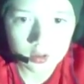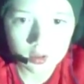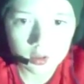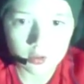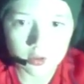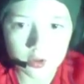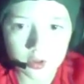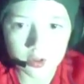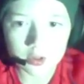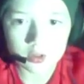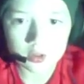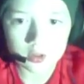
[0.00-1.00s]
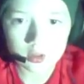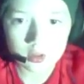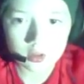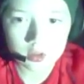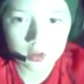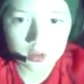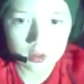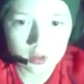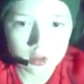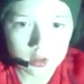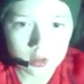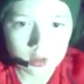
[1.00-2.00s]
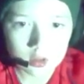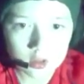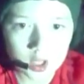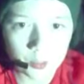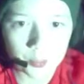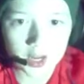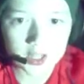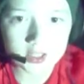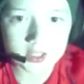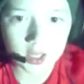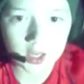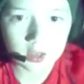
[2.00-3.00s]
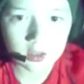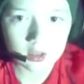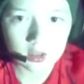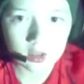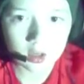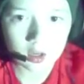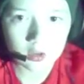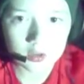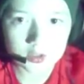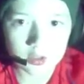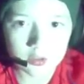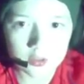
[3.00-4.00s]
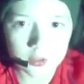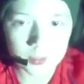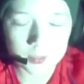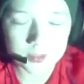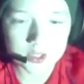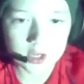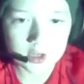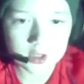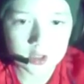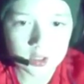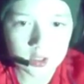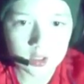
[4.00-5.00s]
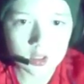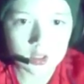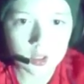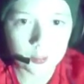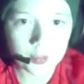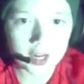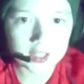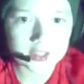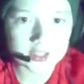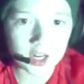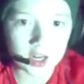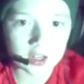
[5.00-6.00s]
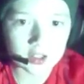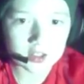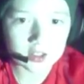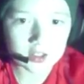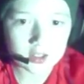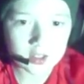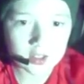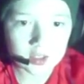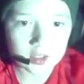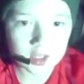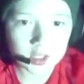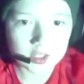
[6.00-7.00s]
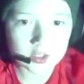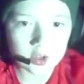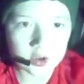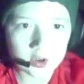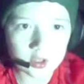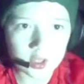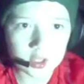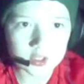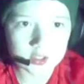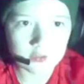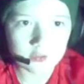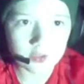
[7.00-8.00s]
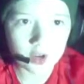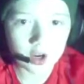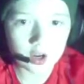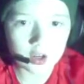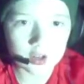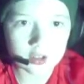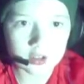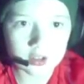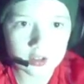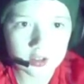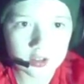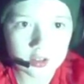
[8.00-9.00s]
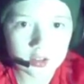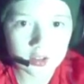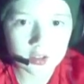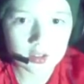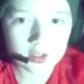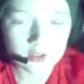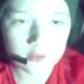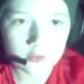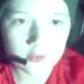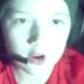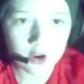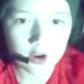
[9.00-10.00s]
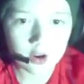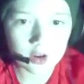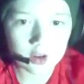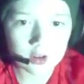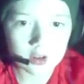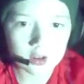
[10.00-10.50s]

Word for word: Oh, God. The pizza? There's another thump upstairs. The pizza is thrown across the floor. The floor.